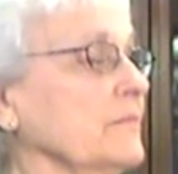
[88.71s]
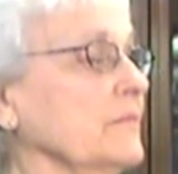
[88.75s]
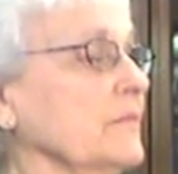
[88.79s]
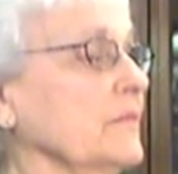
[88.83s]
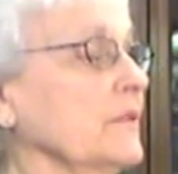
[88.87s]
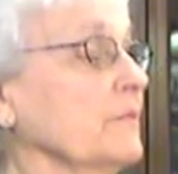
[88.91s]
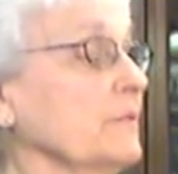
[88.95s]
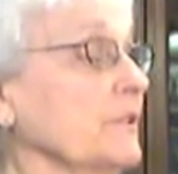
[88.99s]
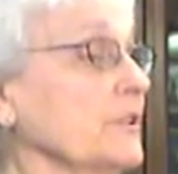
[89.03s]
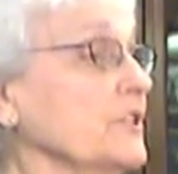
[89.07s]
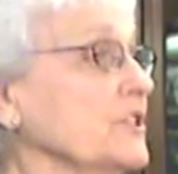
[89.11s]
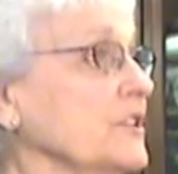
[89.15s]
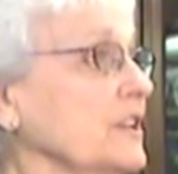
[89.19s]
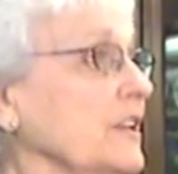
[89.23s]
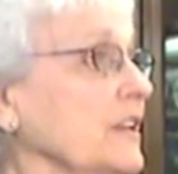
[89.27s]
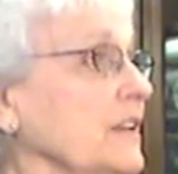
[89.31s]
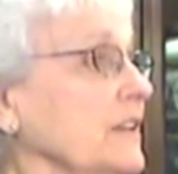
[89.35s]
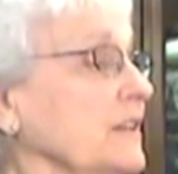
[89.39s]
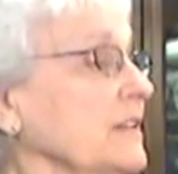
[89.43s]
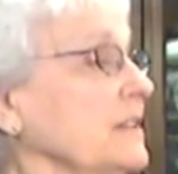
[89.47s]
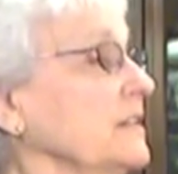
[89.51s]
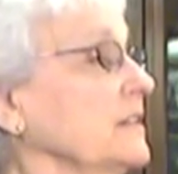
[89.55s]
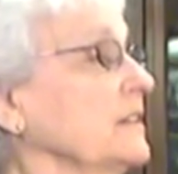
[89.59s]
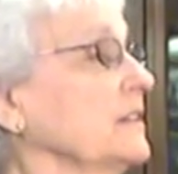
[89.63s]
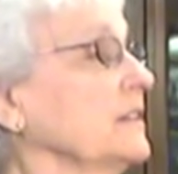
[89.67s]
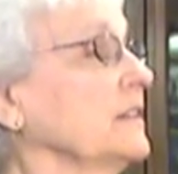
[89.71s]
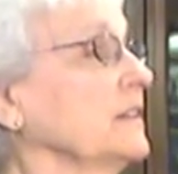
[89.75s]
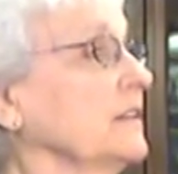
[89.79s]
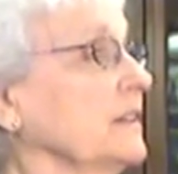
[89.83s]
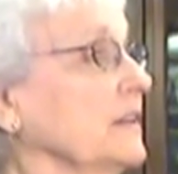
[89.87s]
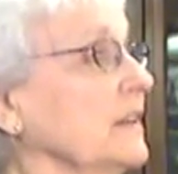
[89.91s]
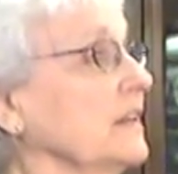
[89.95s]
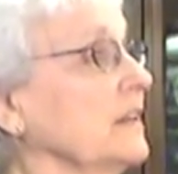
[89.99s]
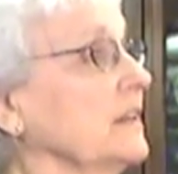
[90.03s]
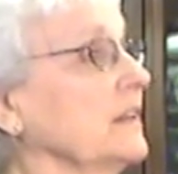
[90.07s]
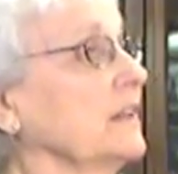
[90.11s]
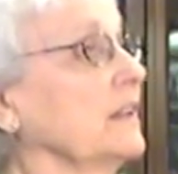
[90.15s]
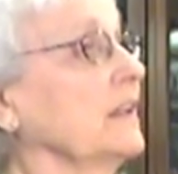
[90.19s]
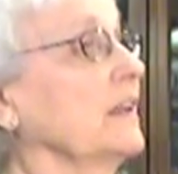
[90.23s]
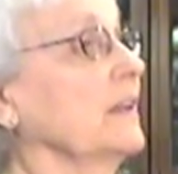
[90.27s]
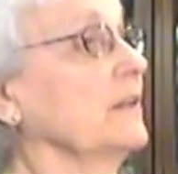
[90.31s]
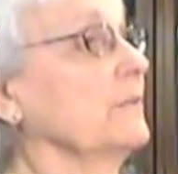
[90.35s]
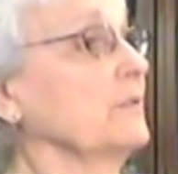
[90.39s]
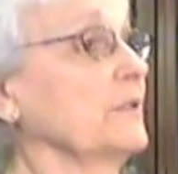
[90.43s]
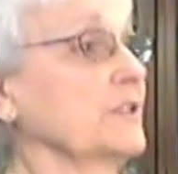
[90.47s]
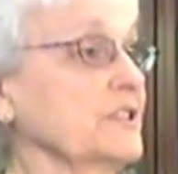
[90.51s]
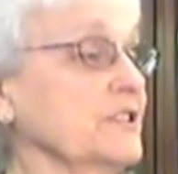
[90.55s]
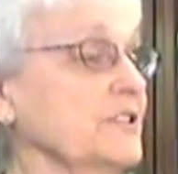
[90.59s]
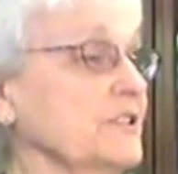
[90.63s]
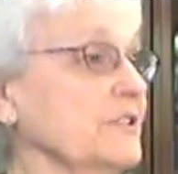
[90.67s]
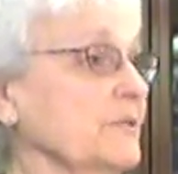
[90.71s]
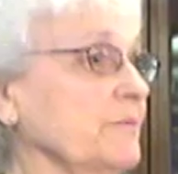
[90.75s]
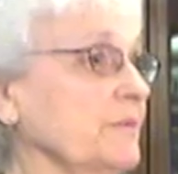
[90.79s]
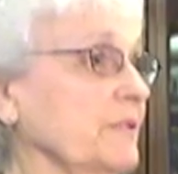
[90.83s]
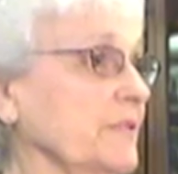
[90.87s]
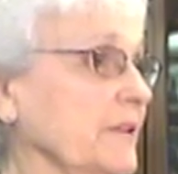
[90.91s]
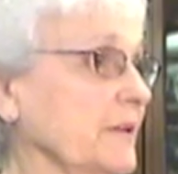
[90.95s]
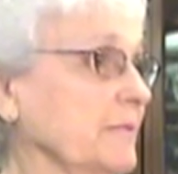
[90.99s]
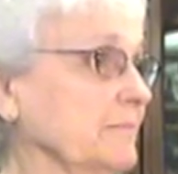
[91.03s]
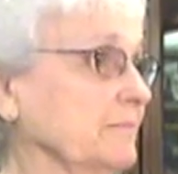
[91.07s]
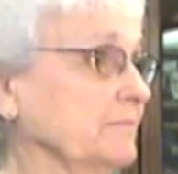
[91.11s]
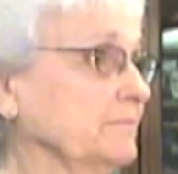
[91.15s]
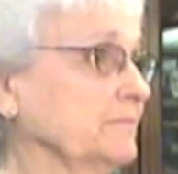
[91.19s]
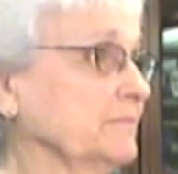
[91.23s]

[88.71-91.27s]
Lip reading: originated and what to do with them.